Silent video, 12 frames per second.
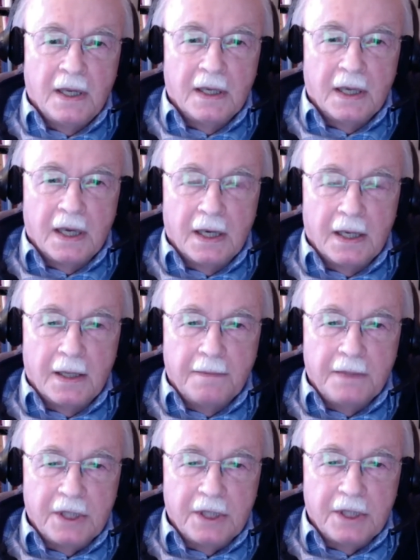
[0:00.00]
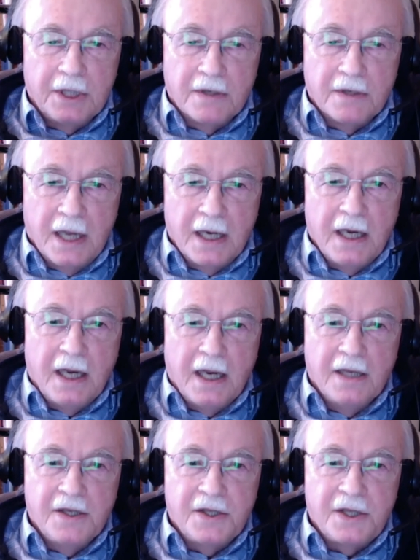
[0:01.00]
Um, Shahristani
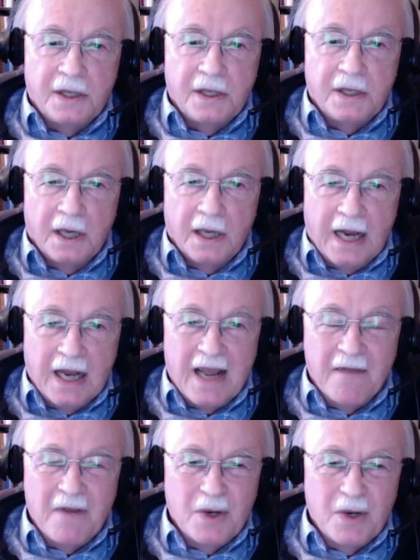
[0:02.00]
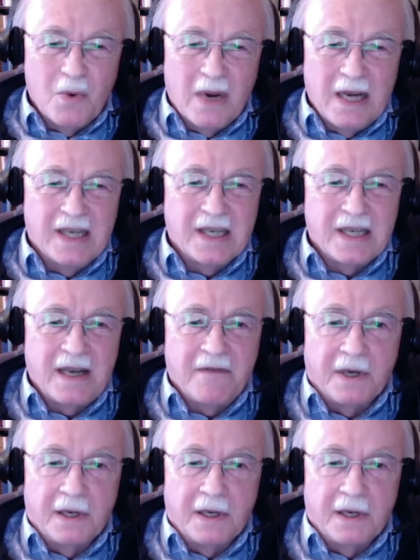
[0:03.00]
is eleven twenty-seven,